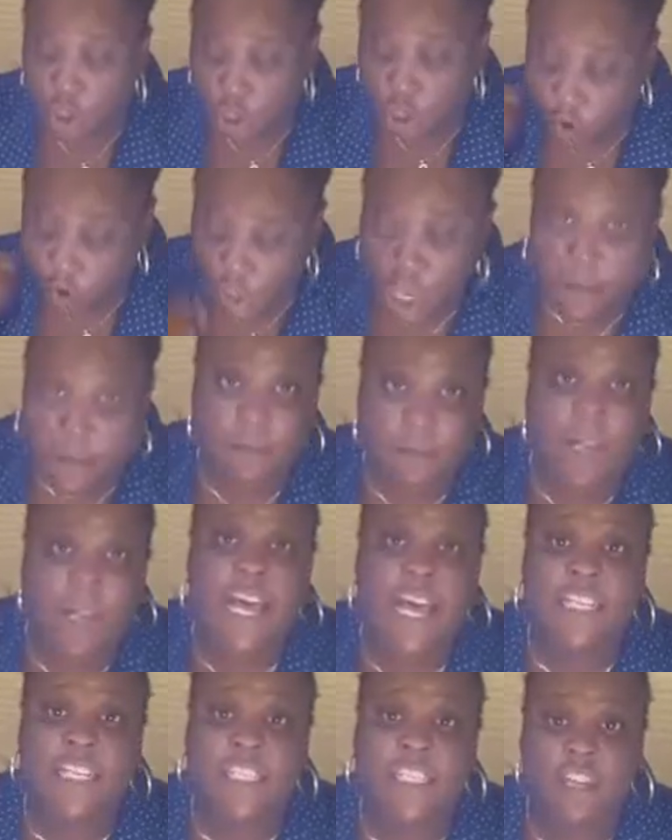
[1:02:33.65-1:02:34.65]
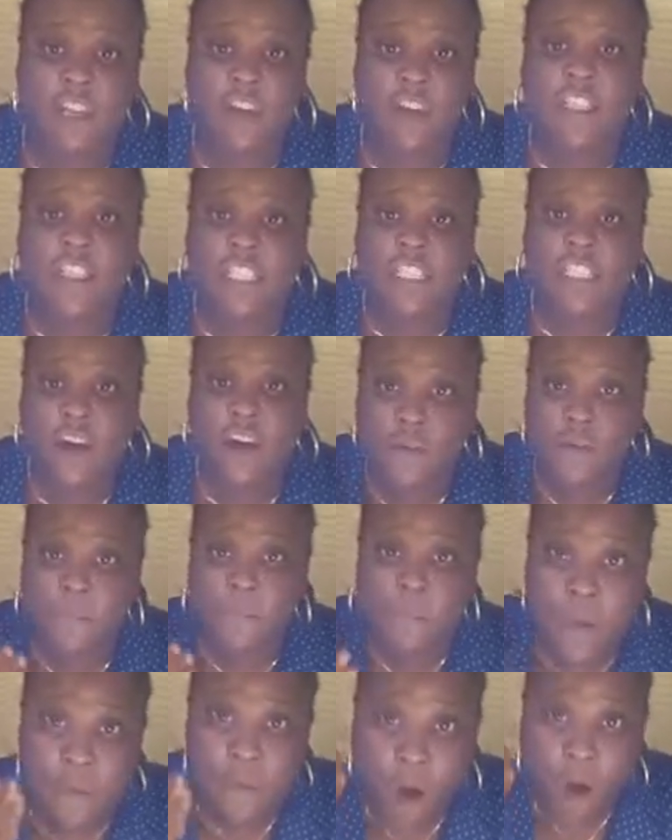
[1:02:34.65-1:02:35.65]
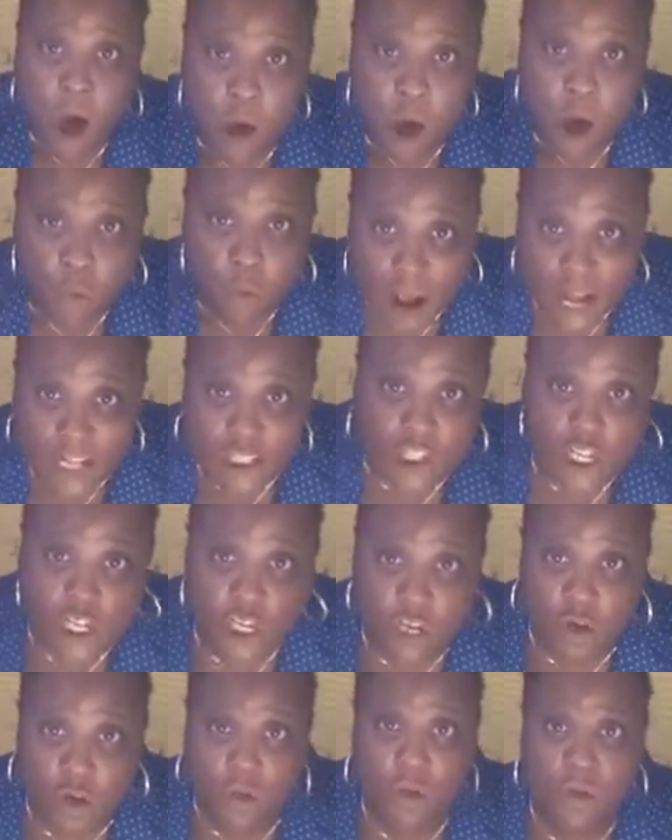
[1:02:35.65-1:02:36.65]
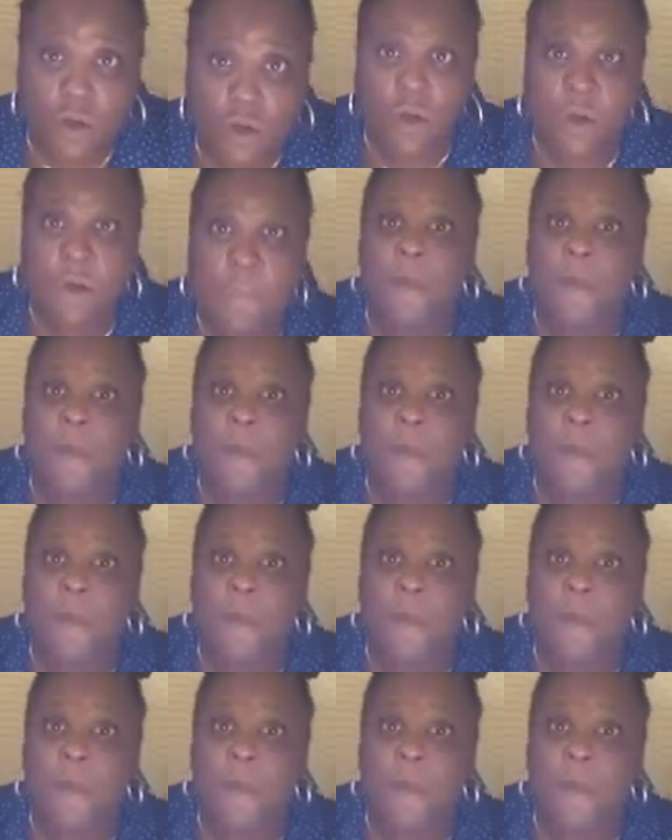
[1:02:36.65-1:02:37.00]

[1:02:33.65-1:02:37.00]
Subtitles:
You keep cleansing yourself and people are watching you.